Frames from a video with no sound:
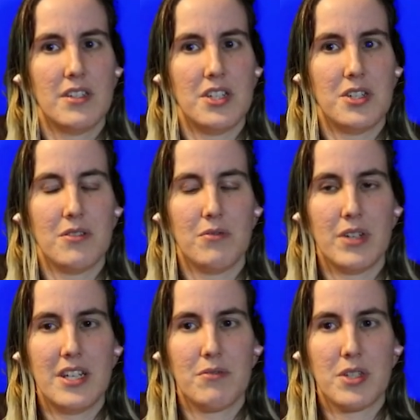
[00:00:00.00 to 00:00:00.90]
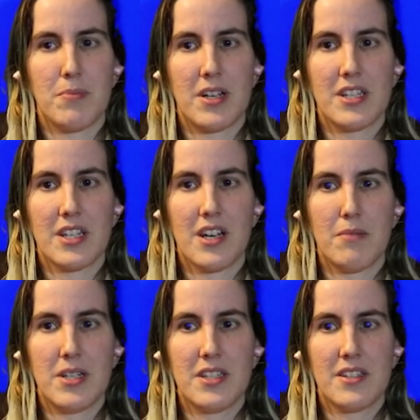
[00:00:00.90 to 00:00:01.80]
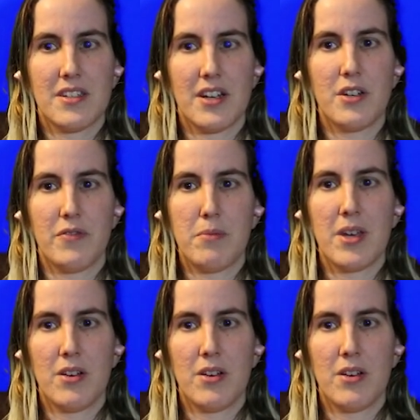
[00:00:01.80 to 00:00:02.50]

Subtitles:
Did you read and respond to the comments on your Vimeo?